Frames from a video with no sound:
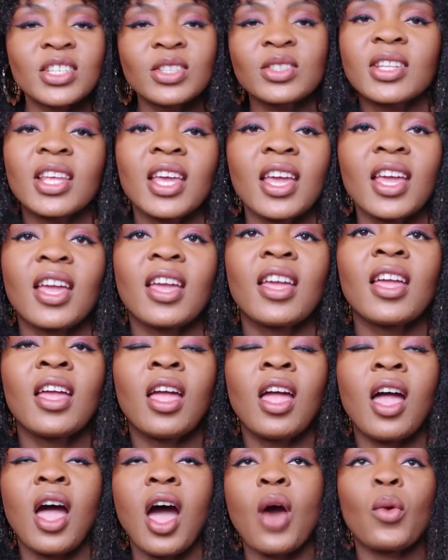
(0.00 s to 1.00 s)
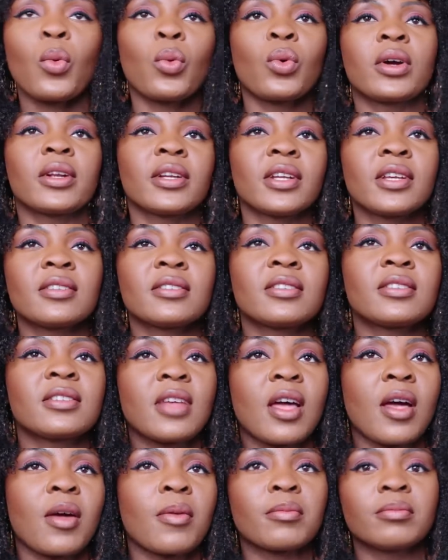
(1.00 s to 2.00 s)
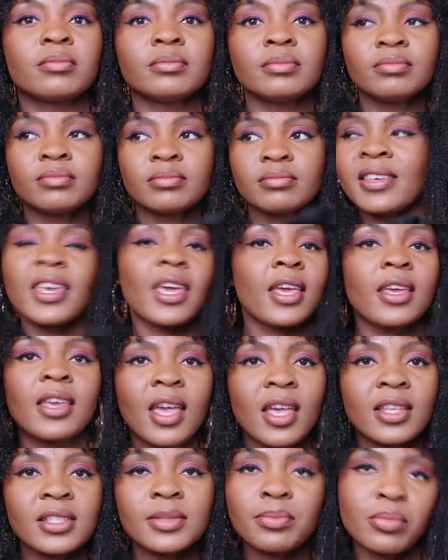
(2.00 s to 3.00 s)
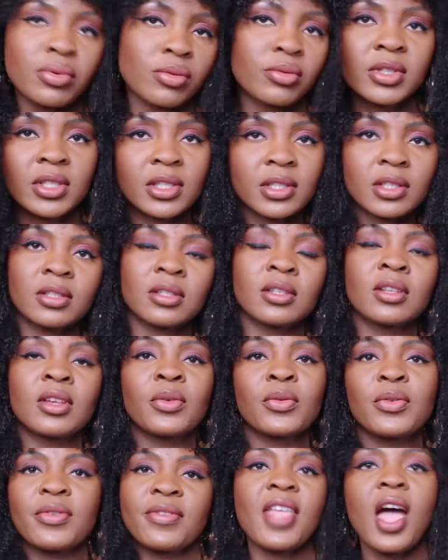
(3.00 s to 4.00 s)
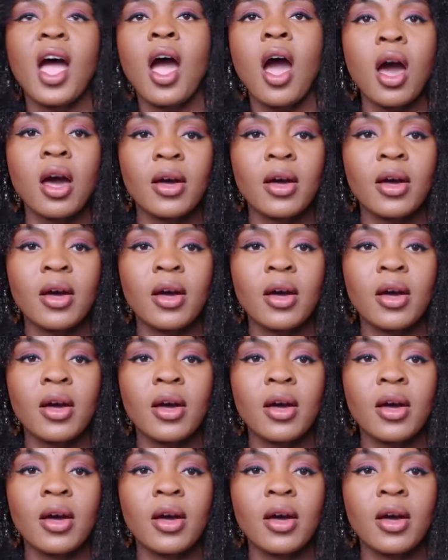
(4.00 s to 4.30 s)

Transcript: knew that I wanted some kick-ass boots with that